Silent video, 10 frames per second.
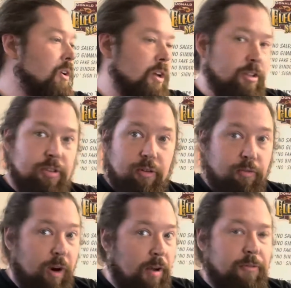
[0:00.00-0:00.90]
It's a
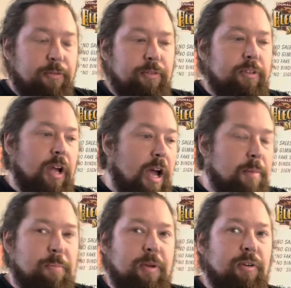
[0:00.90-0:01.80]
rough
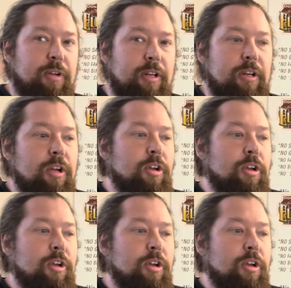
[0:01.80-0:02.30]
time period.